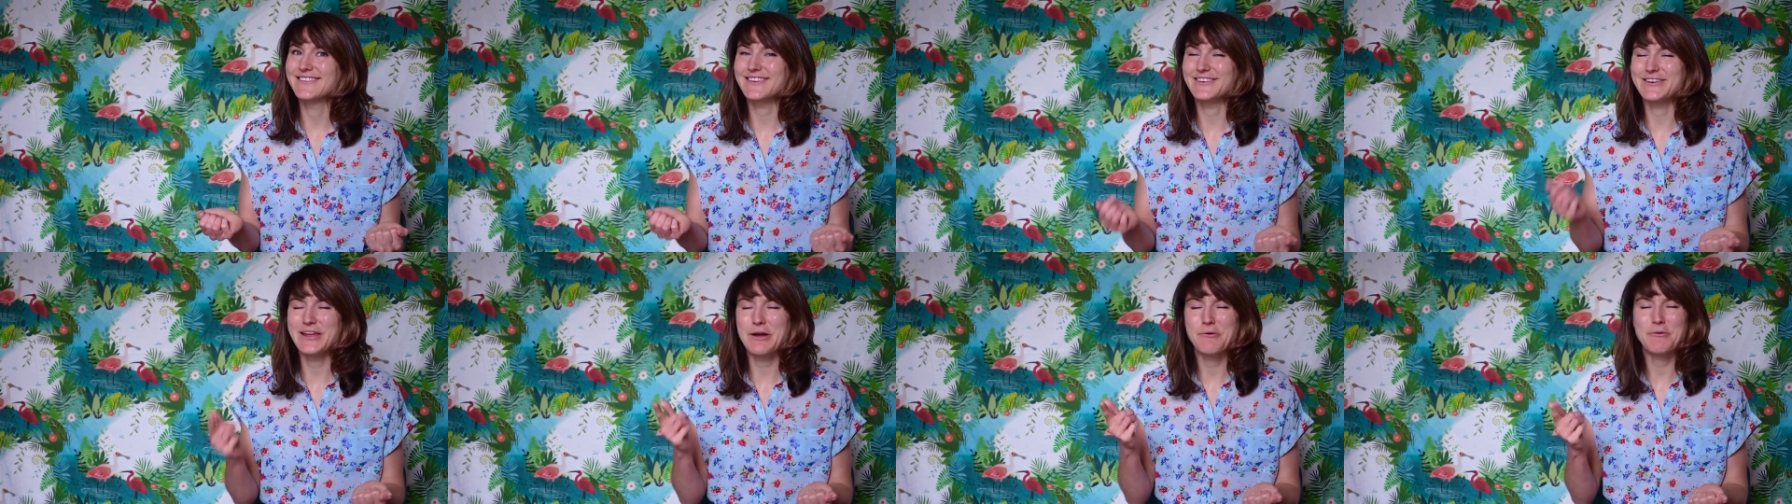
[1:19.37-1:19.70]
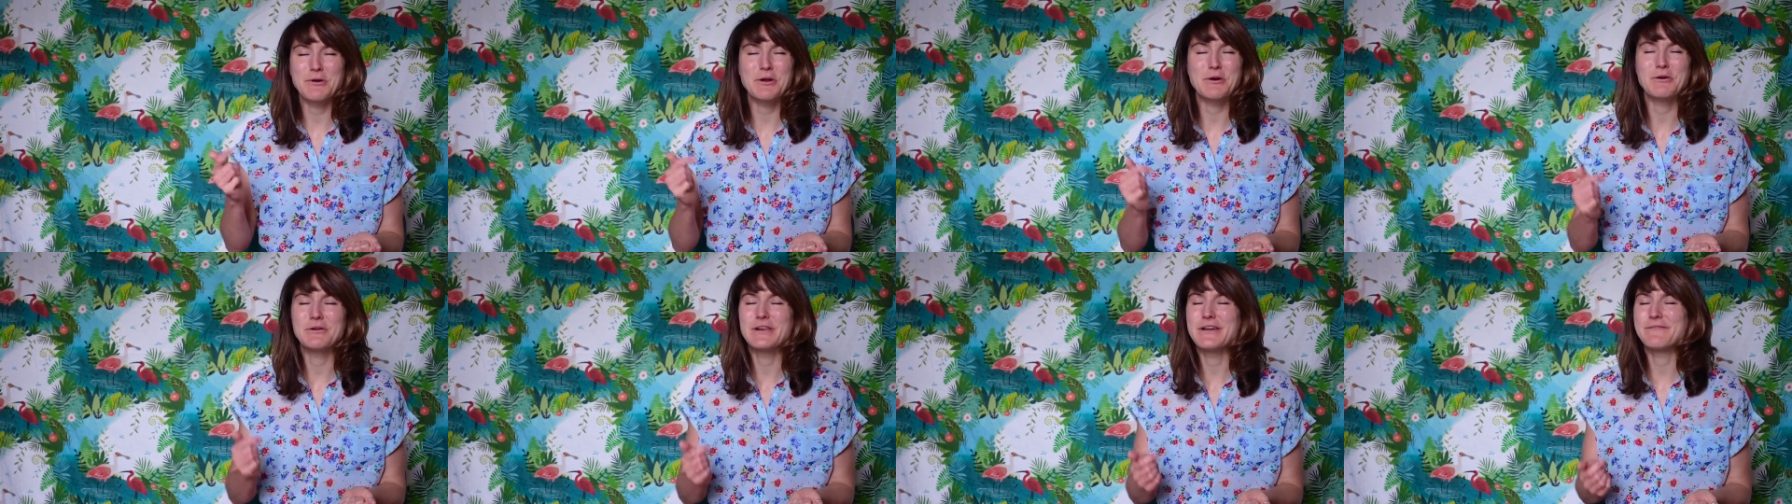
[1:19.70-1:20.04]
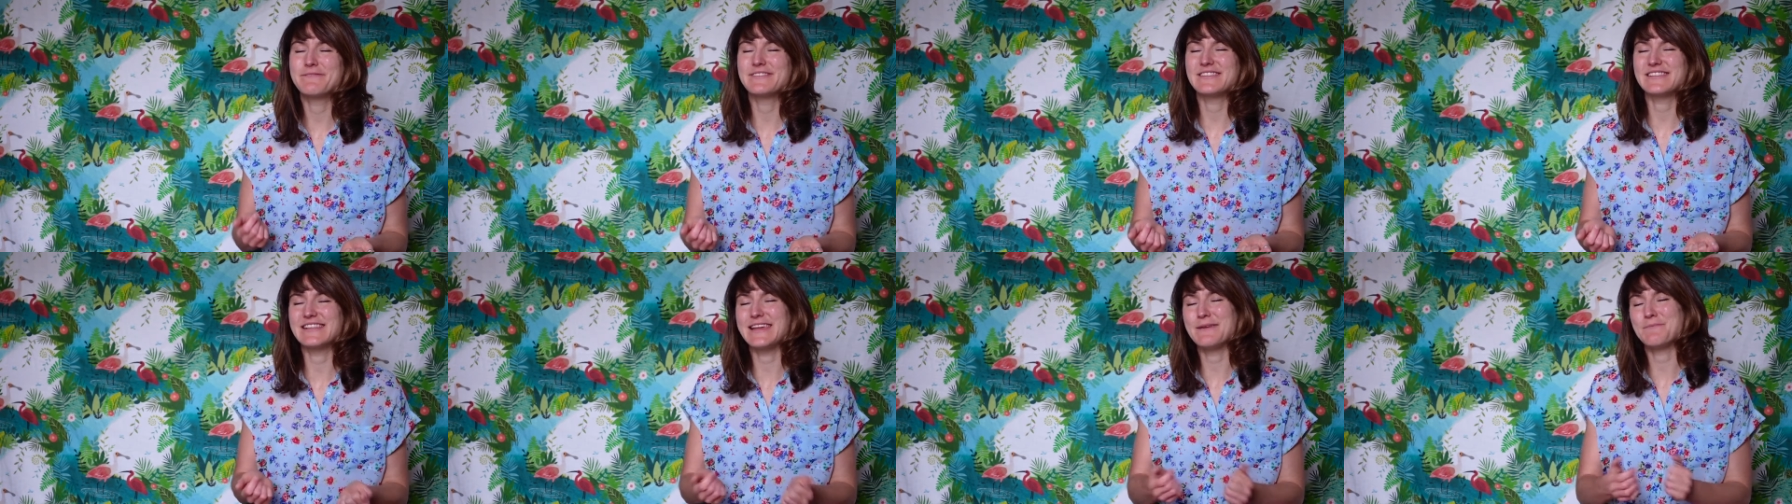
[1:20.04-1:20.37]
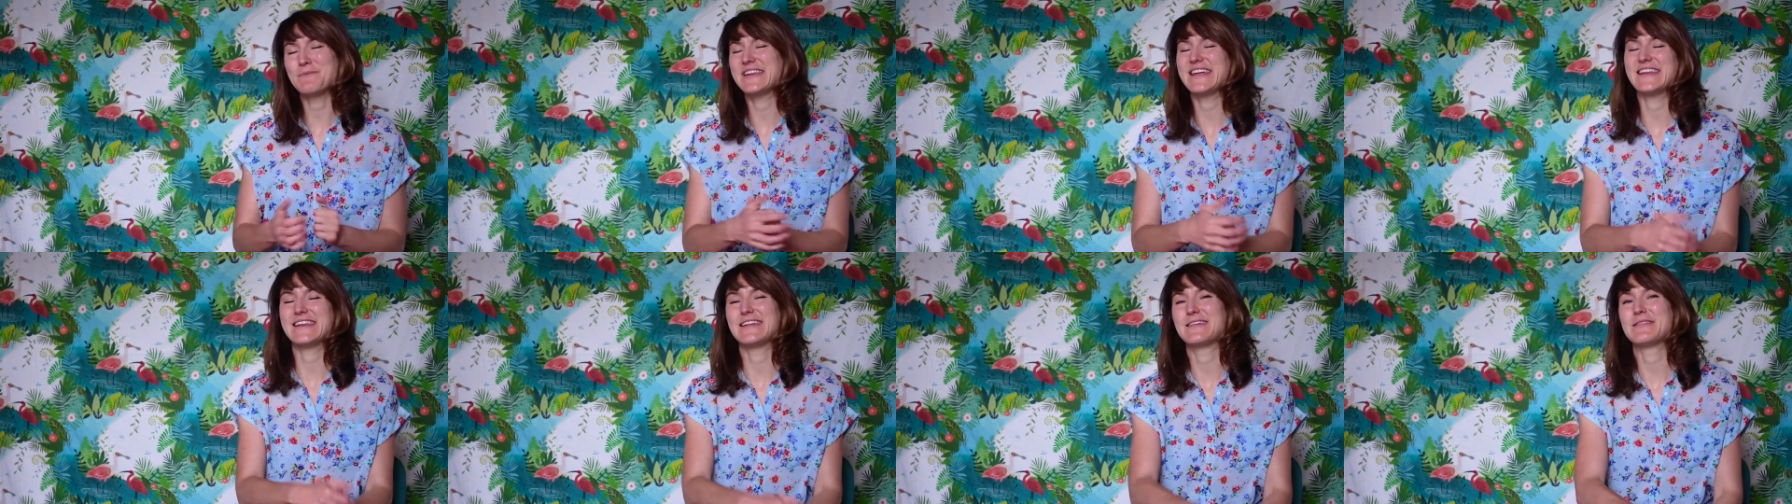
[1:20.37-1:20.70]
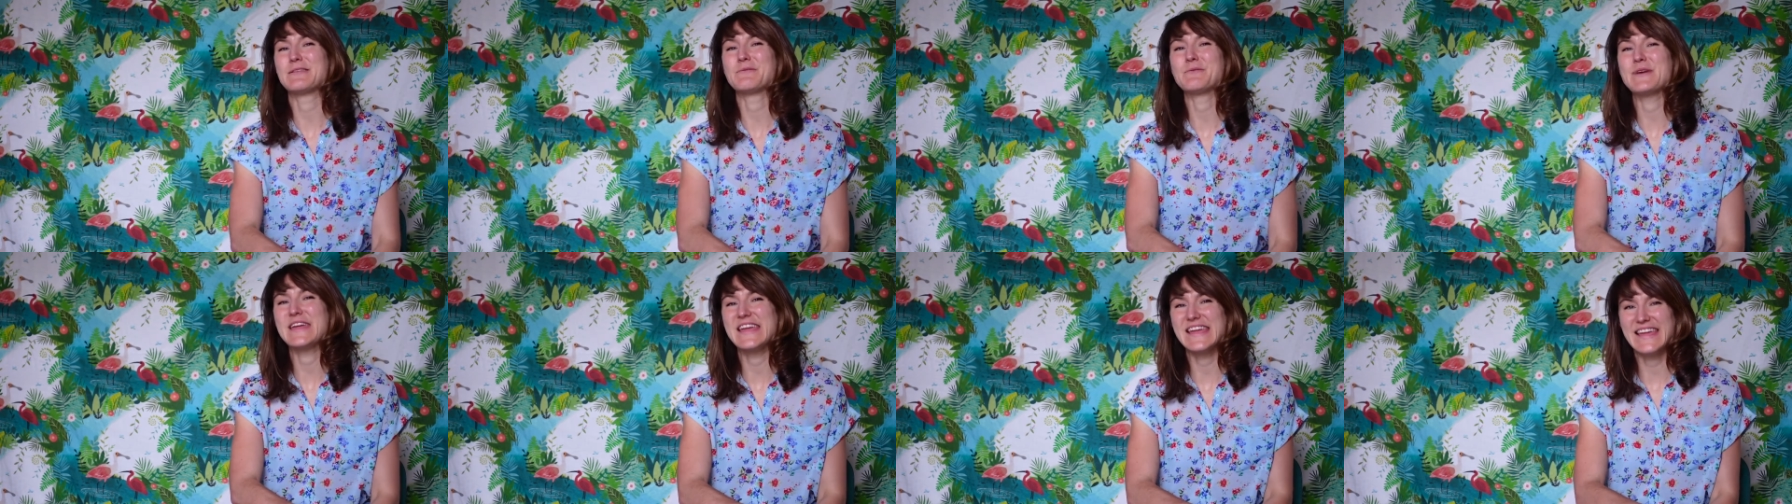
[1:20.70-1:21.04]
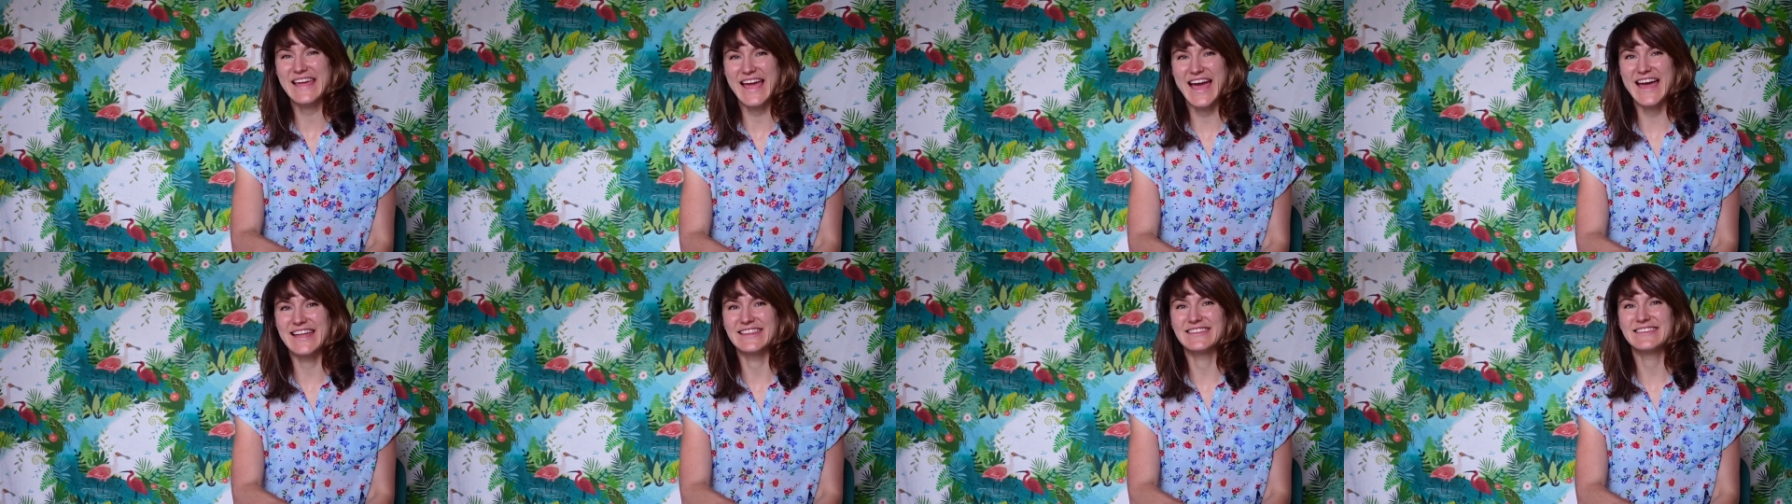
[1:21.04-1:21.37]
I know we all love sleeping in at the
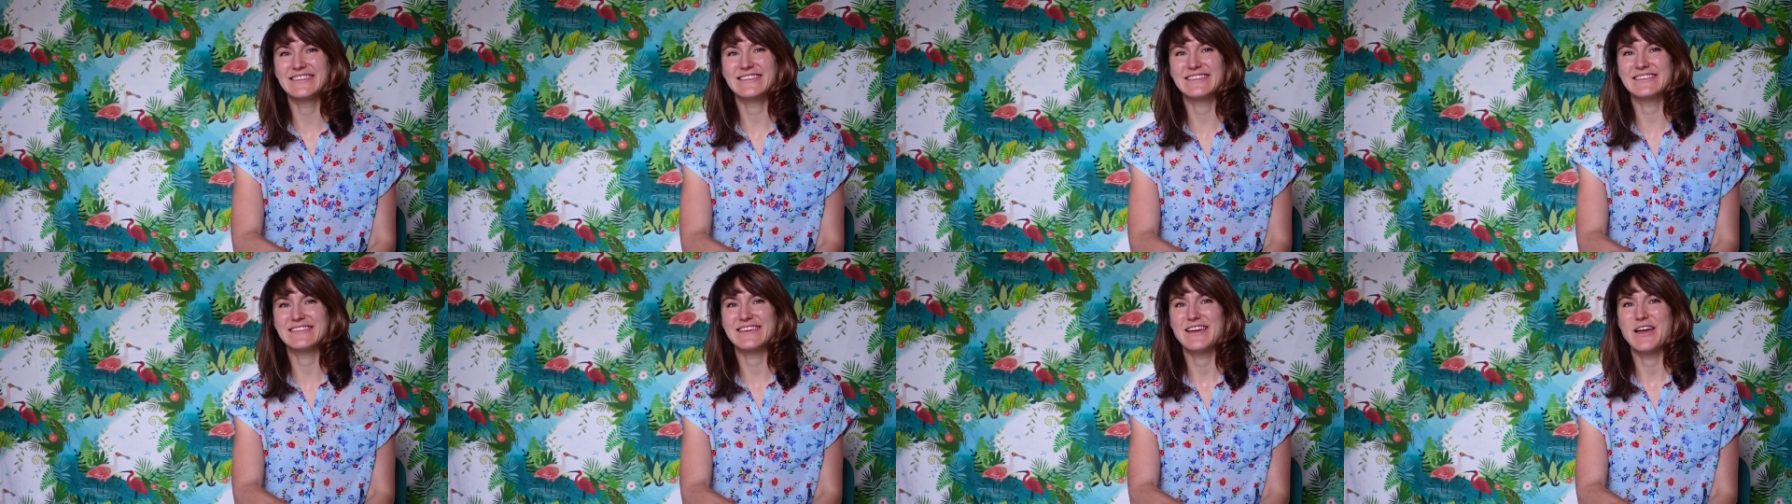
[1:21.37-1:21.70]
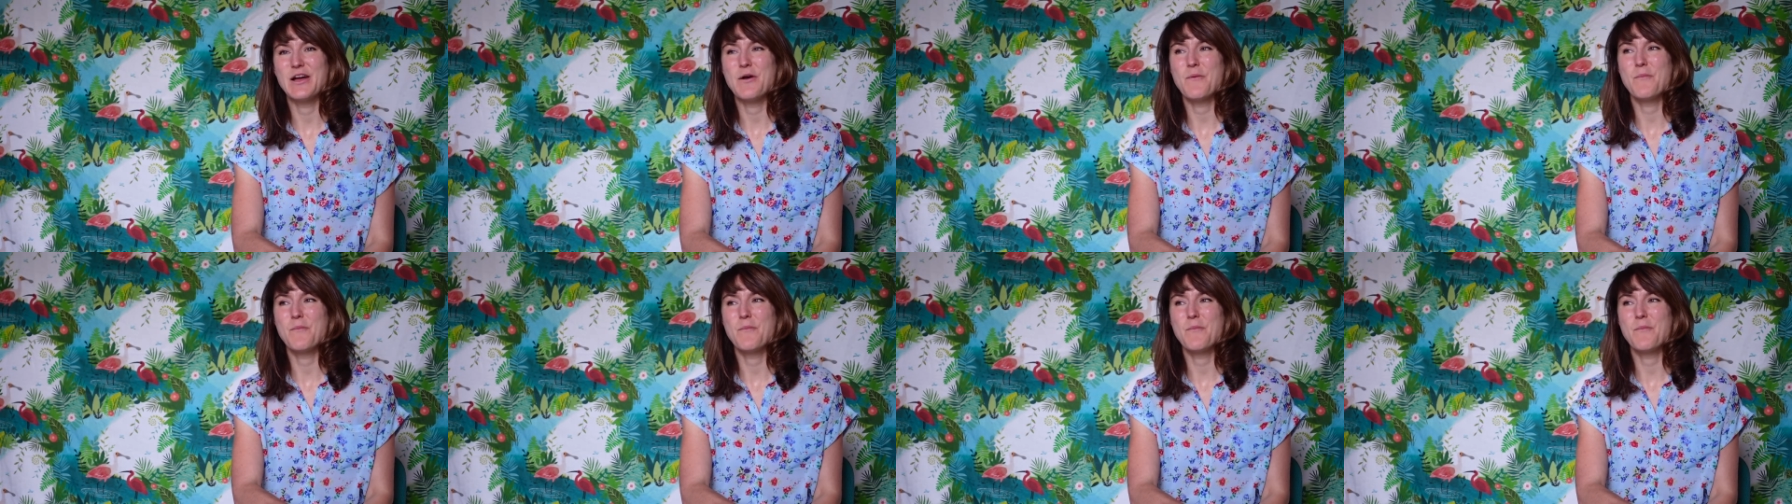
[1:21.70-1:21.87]
weekends,